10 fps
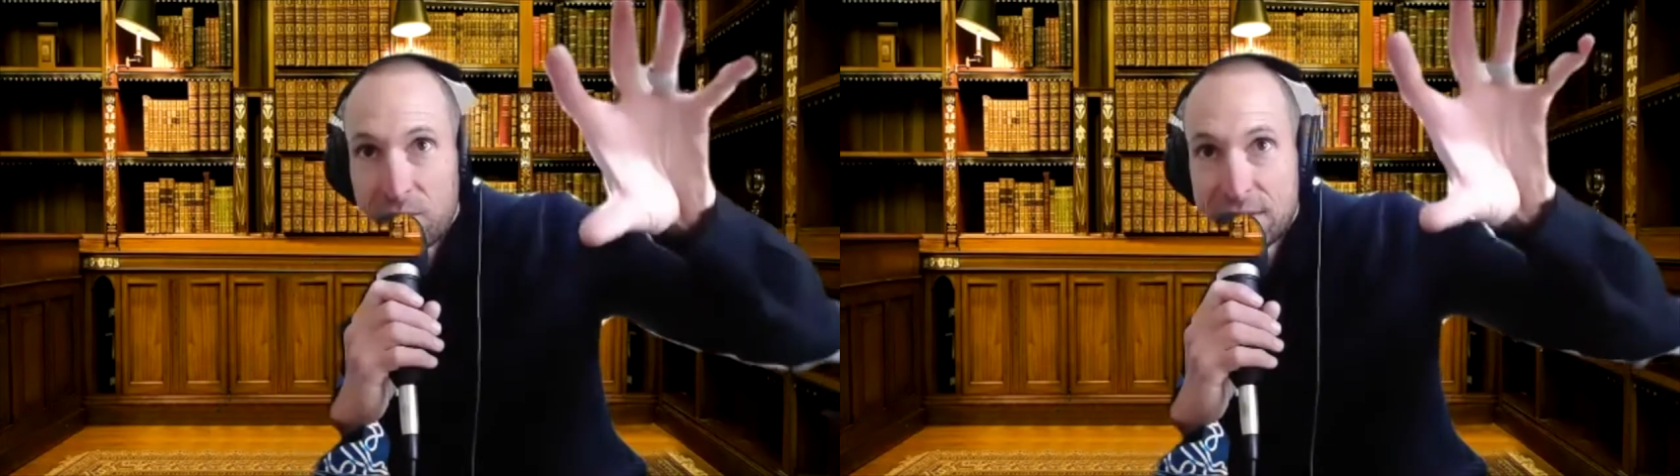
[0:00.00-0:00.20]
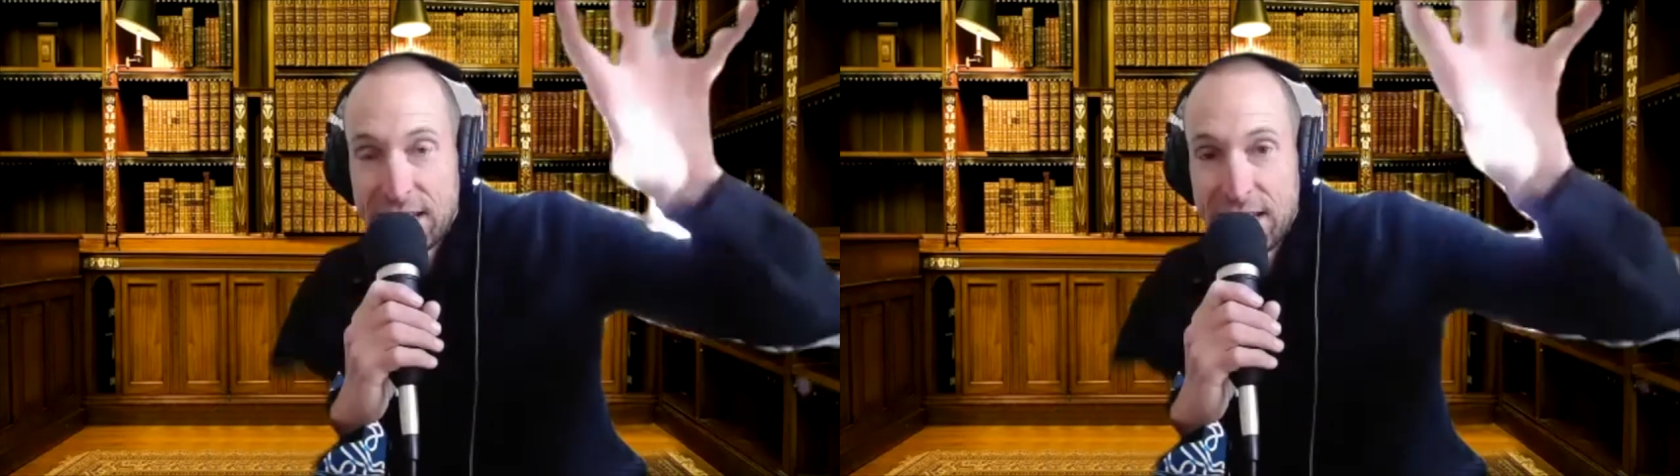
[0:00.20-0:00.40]

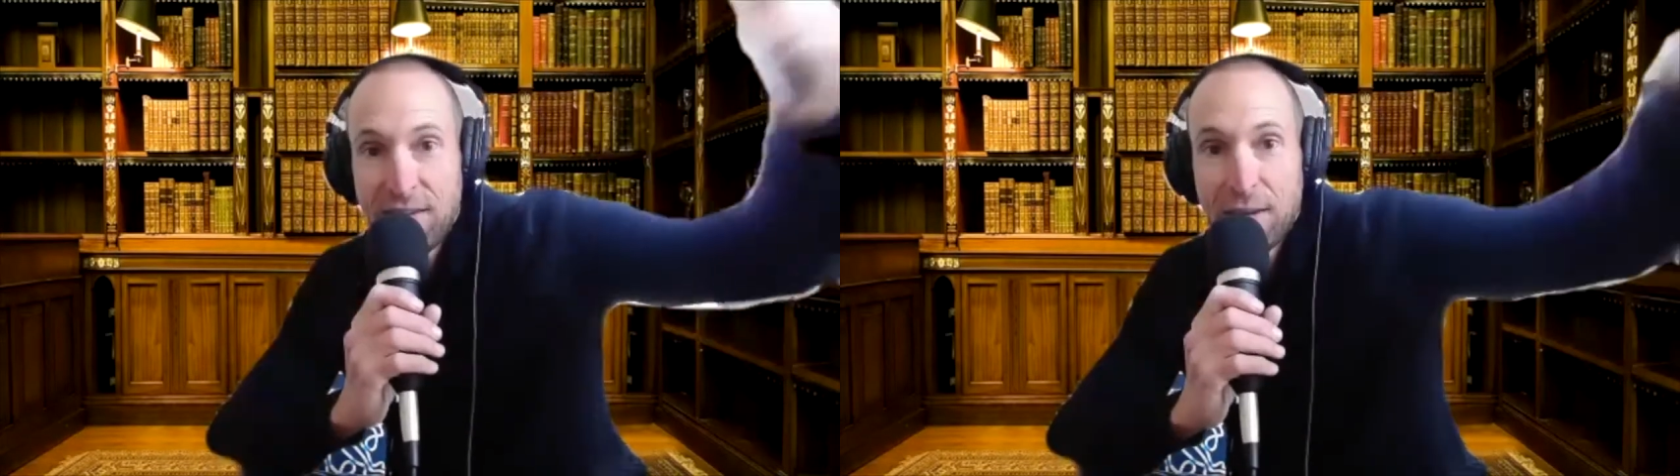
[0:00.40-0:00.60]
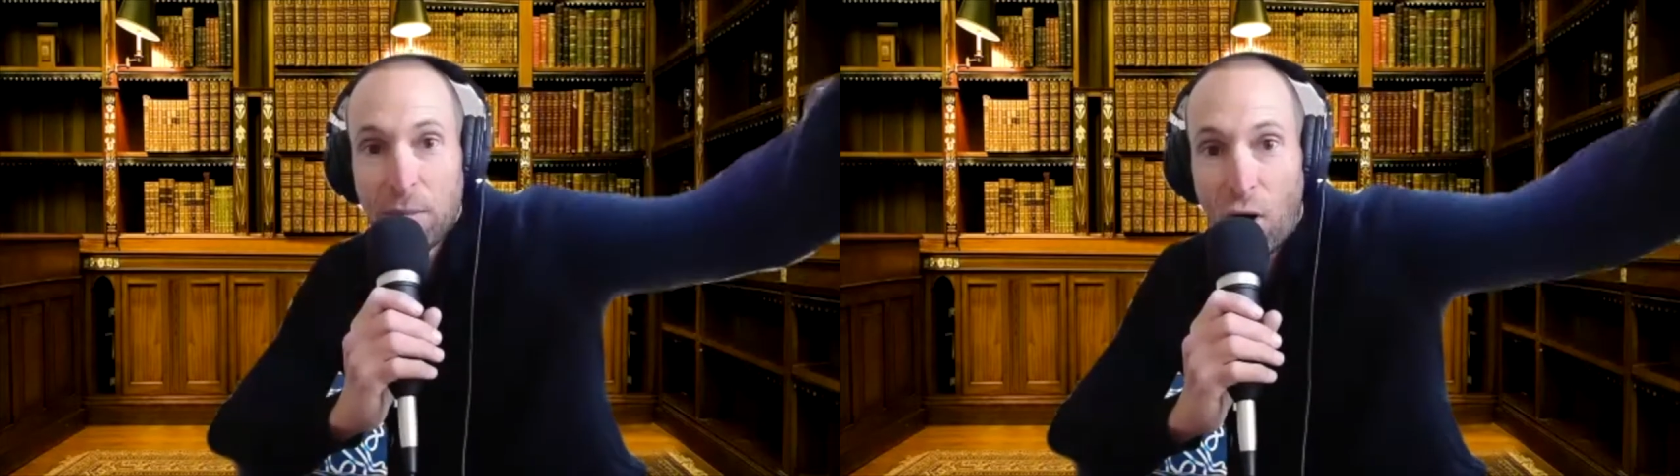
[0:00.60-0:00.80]

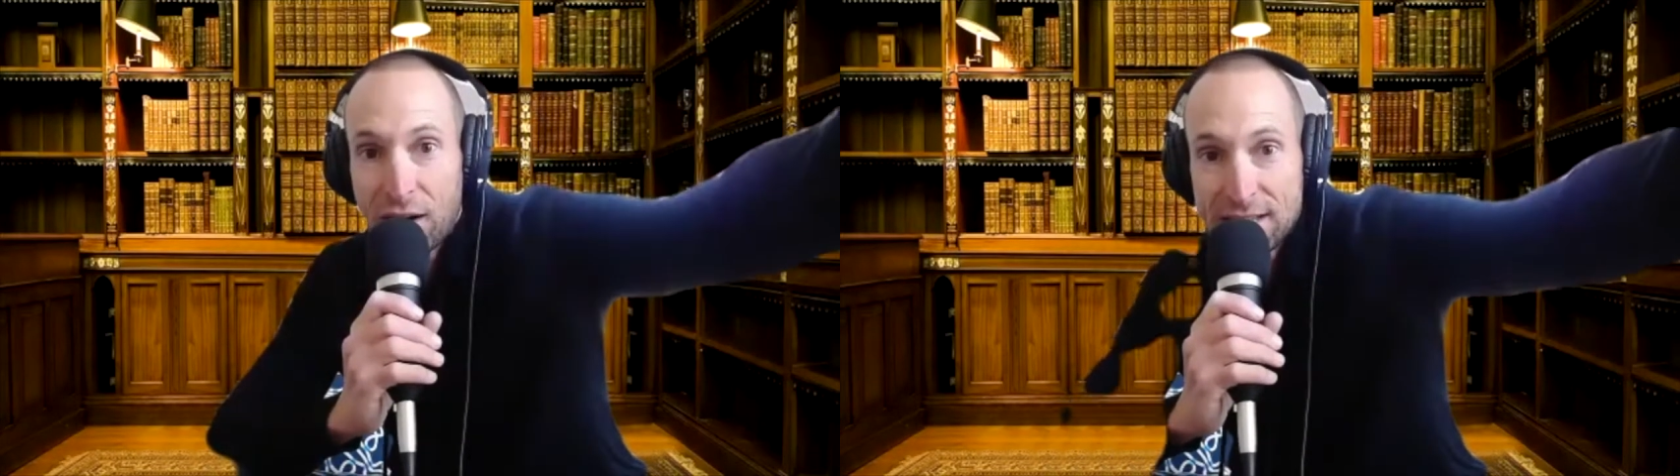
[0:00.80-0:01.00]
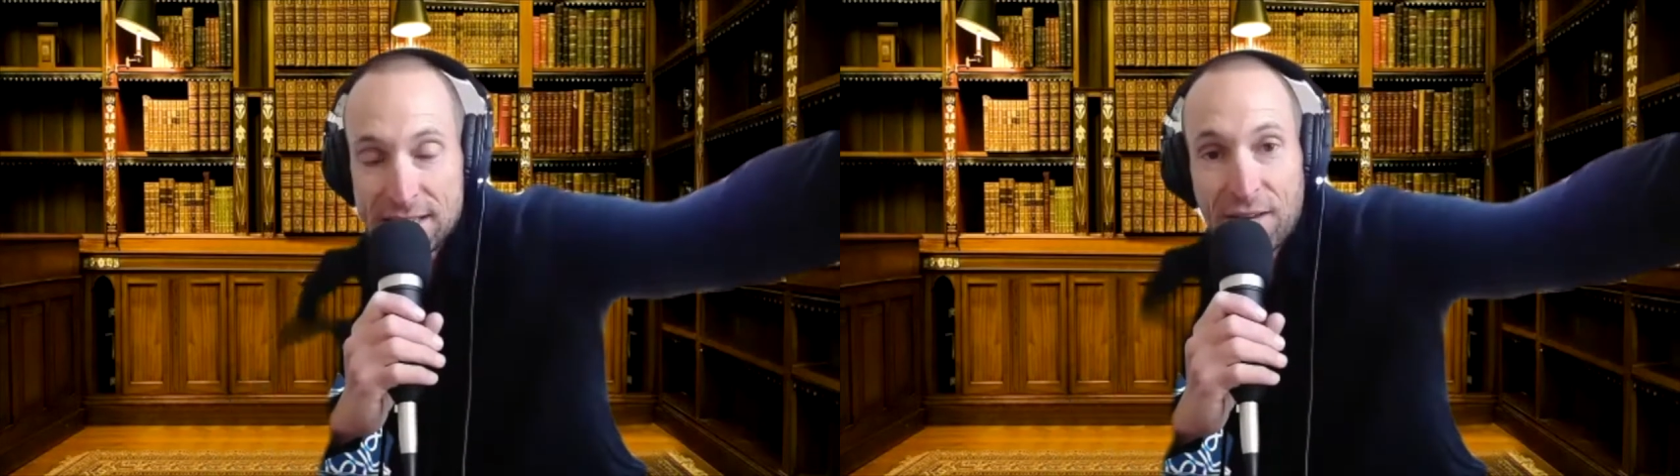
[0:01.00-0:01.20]
TV
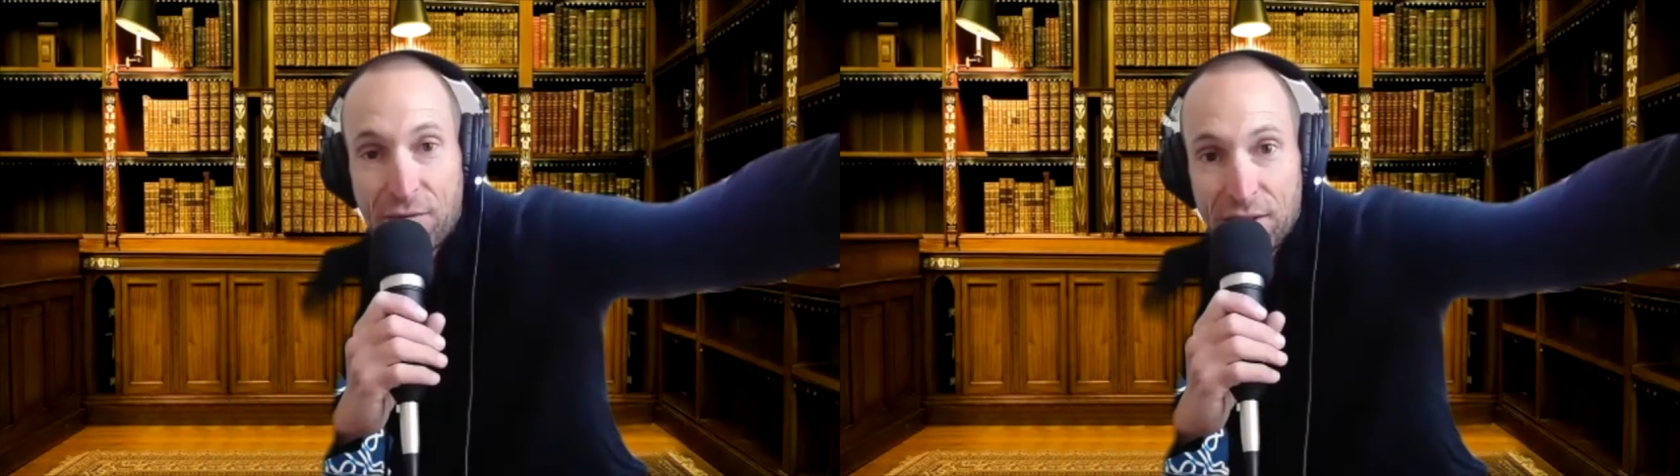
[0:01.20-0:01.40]
Mark is different